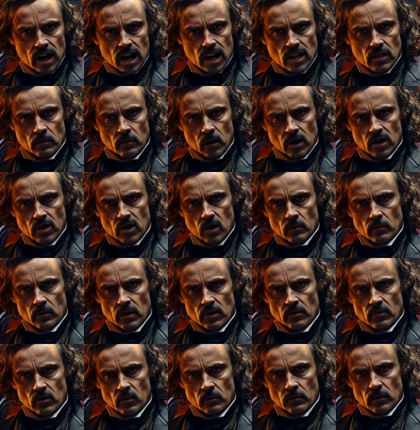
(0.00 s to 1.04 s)
As
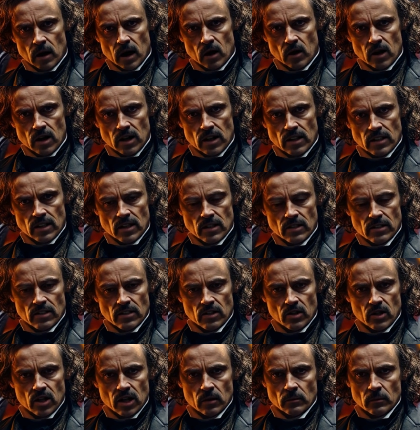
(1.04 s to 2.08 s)
punishment for bearing an
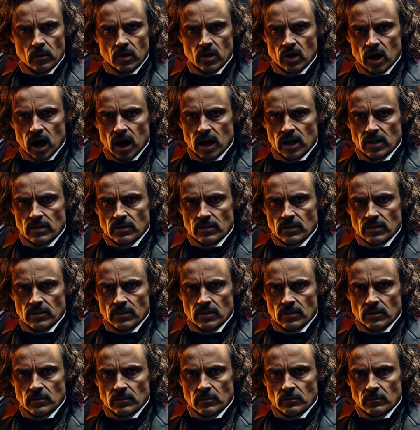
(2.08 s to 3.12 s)
illegitimate child,
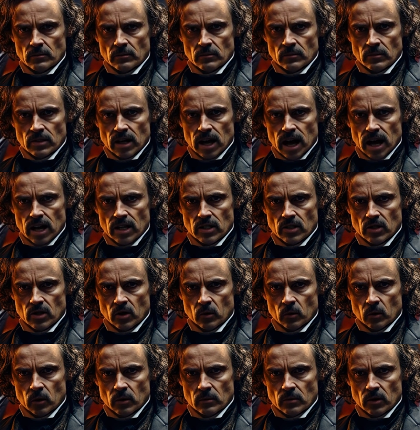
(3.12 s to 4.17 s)

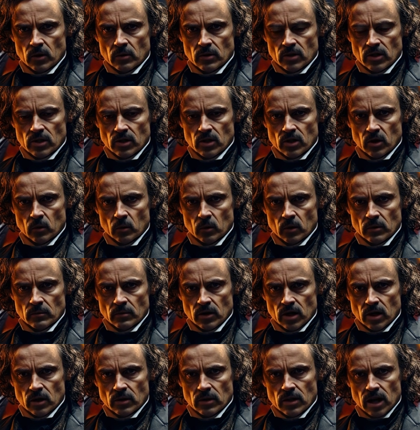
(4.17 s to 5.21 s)
Hester refuses to
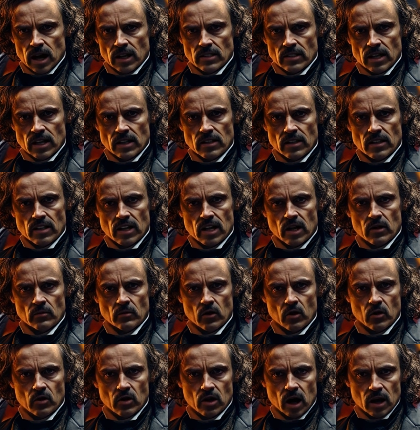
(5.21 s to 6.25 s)
reveal the identity
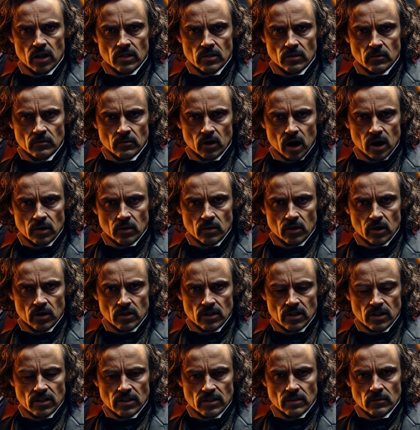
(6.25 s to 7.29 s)
of her child's father,
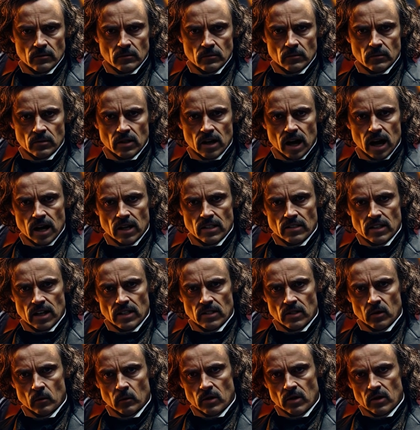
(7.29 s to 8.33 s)
and
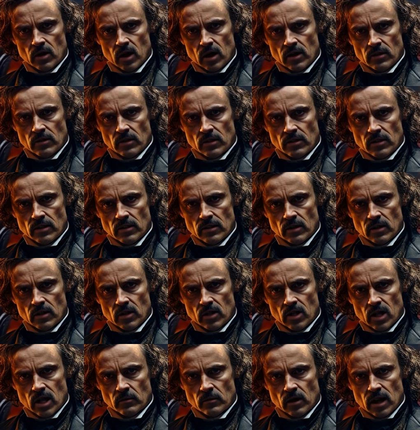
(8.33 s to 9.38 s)
as a result,
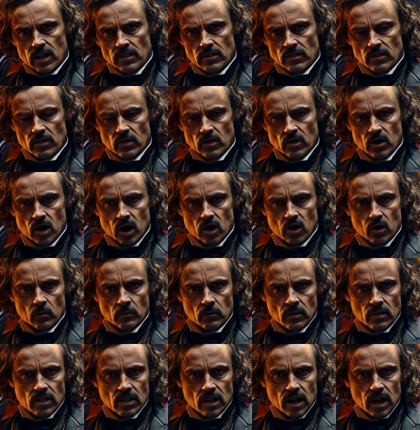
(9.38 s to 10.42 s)
she faces
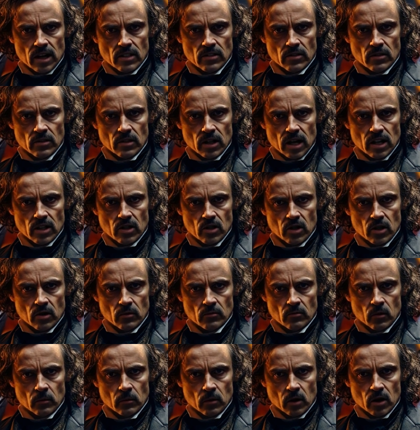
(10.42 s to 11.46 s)
judgment and
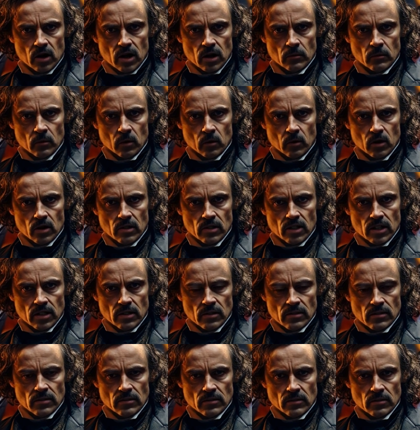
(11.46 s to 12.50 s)
isolation from her community.